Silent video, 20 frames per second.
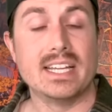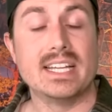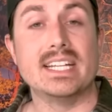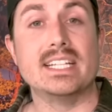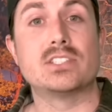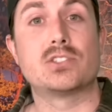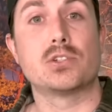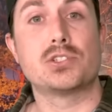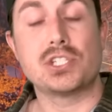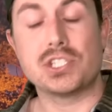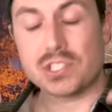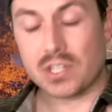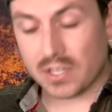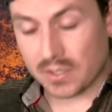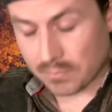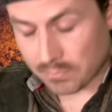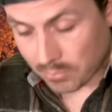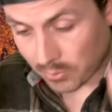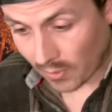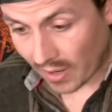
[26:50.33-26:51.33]
And so she
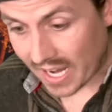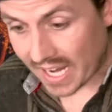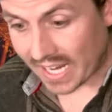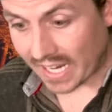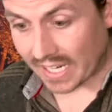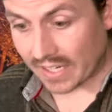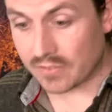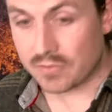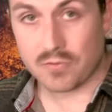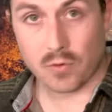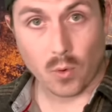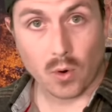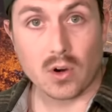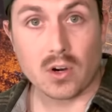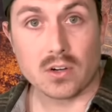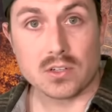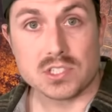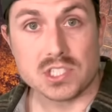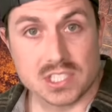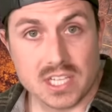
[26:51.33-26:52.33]
started praying for
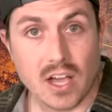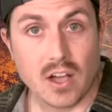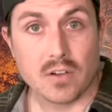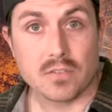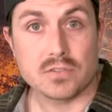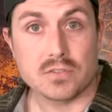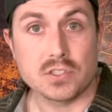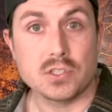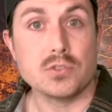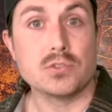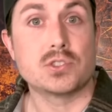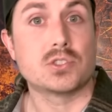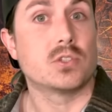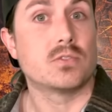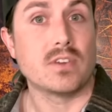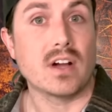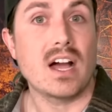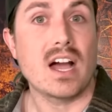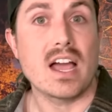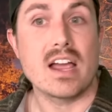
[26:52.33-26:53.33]
herself to
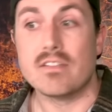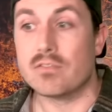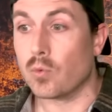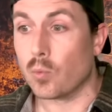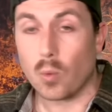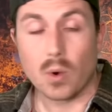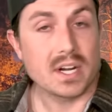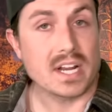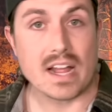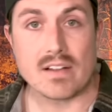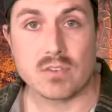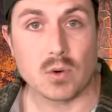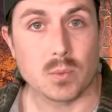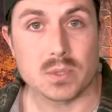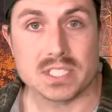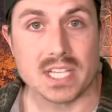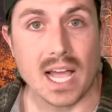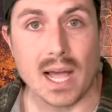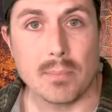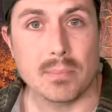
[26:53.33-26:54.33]
survive whatever
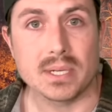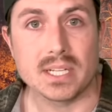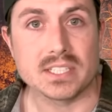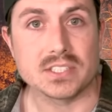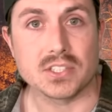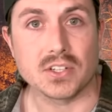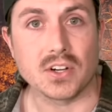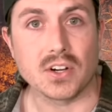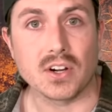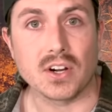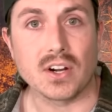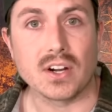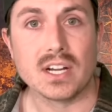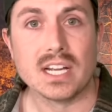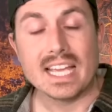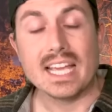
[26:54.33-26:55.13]
was happening to her.